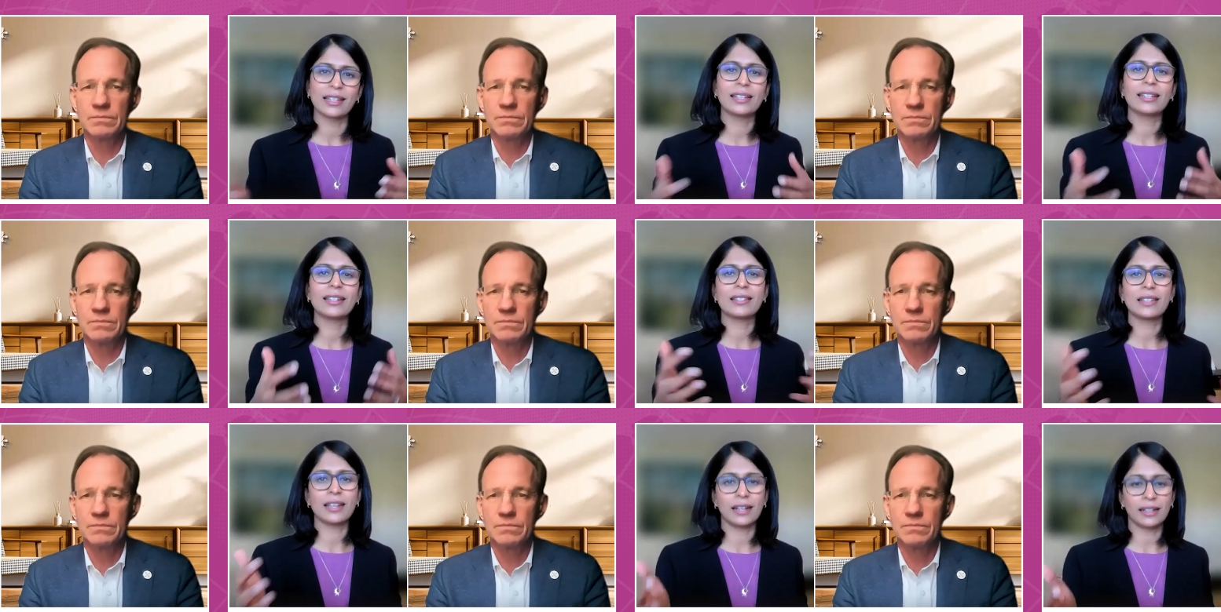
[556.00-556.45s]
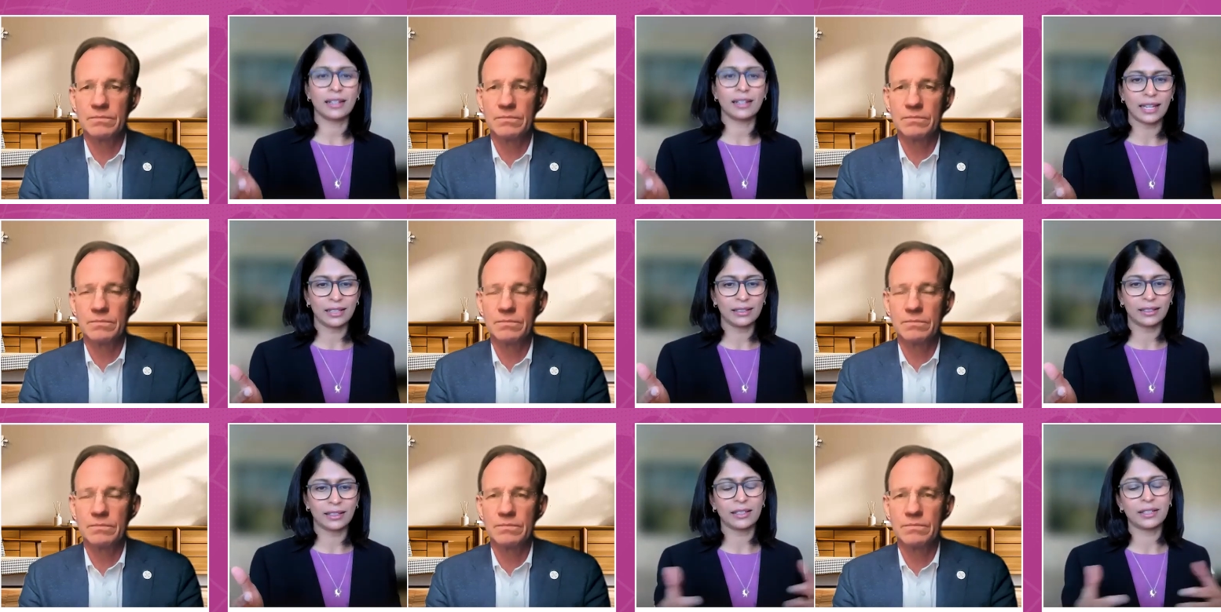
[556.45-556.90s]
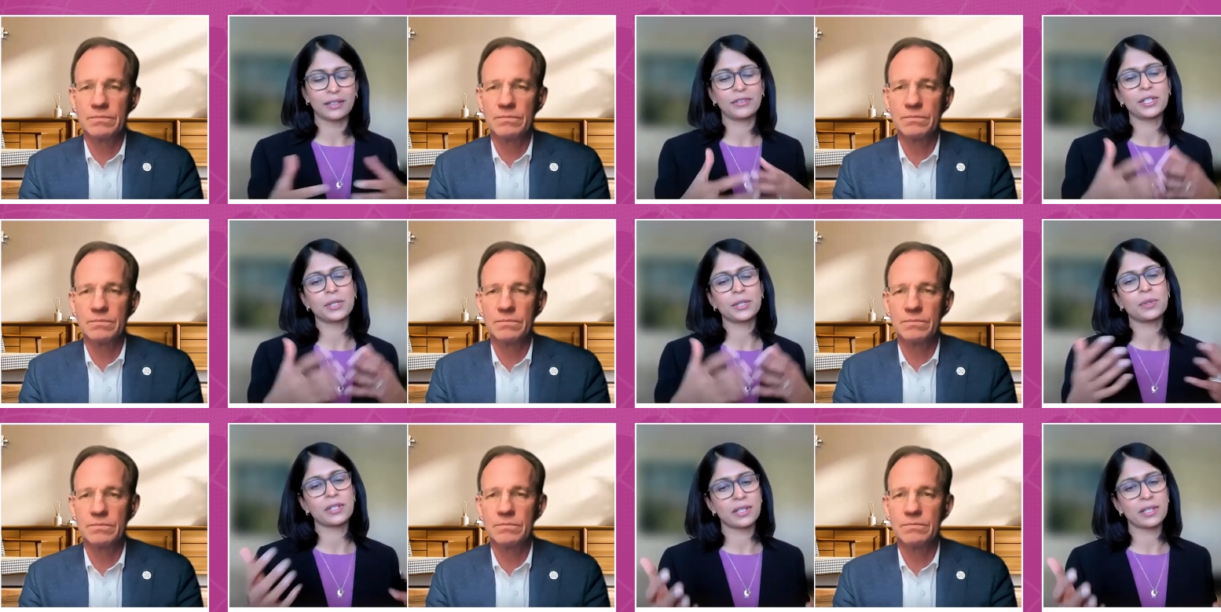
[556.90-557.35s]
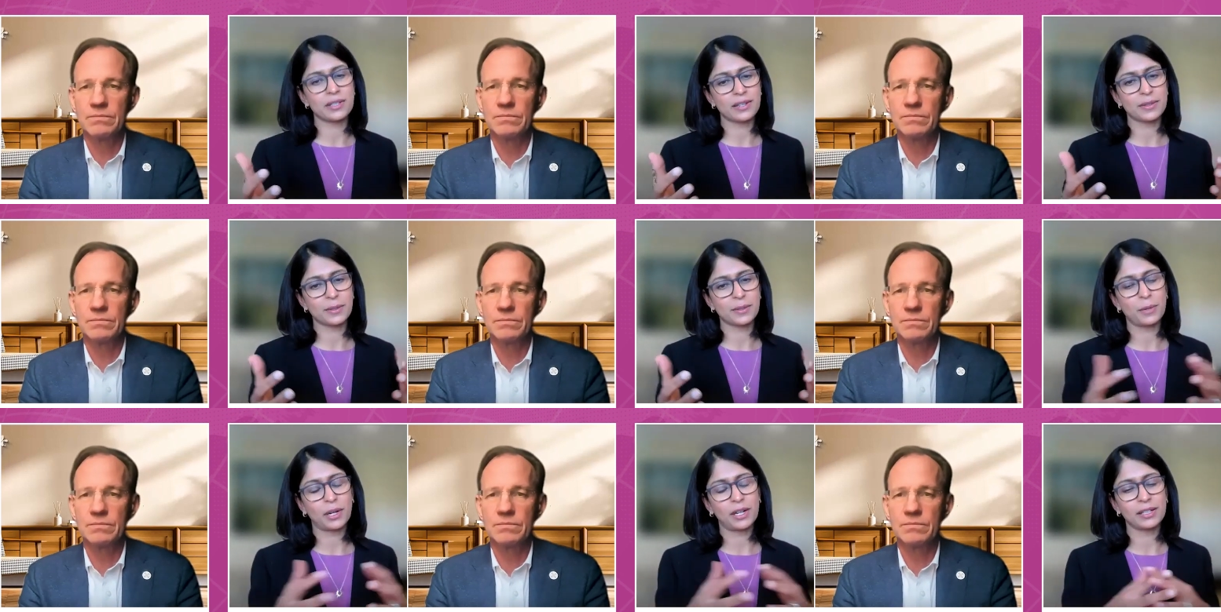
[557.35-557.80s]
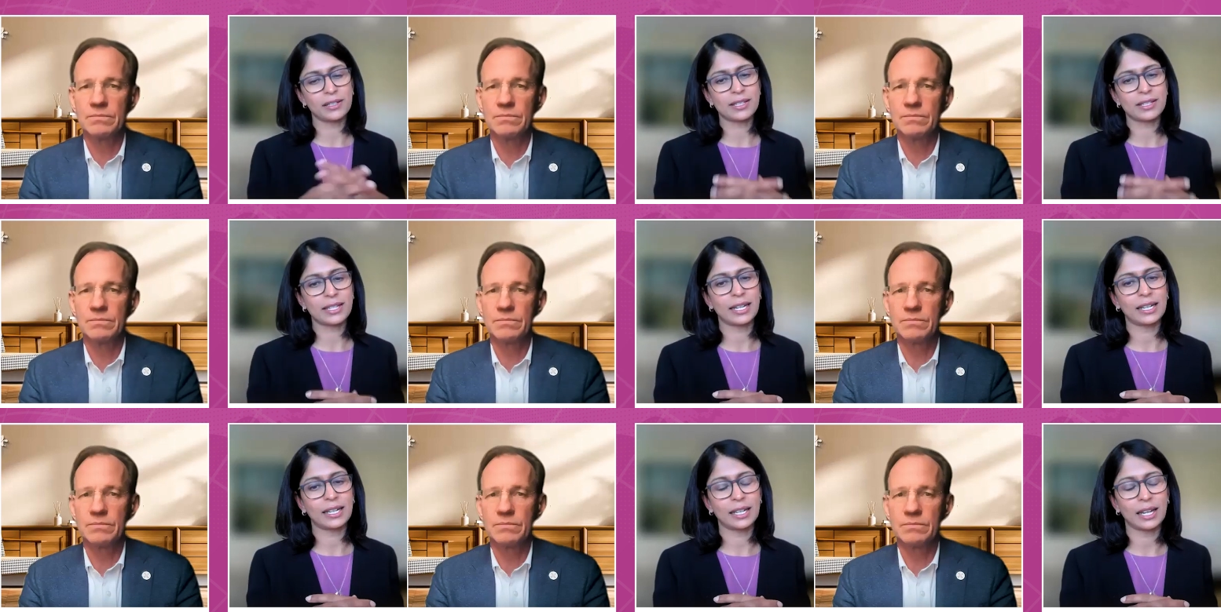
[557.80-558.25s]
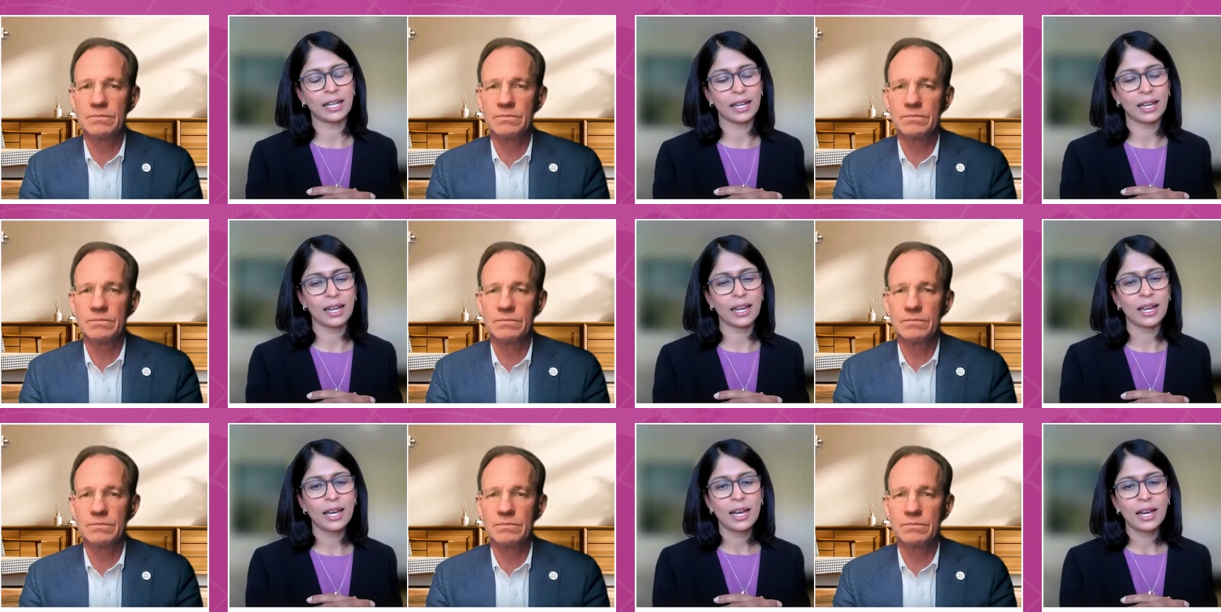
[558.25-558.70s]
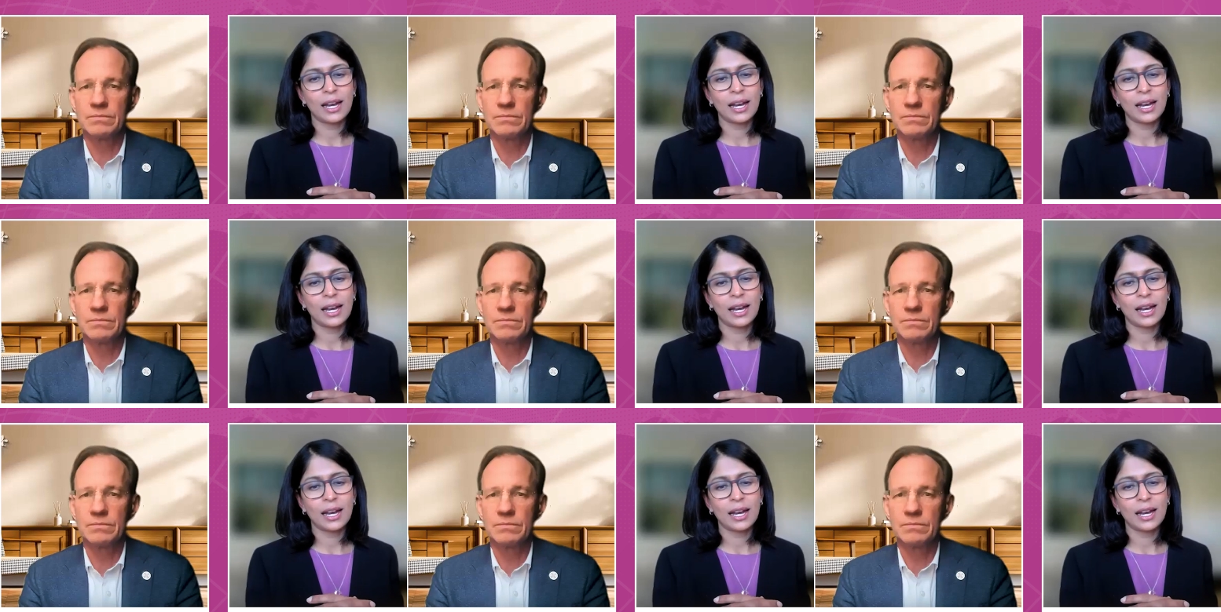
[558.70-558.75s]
Speaker 1: it is young, healthy individuals. It's a small study.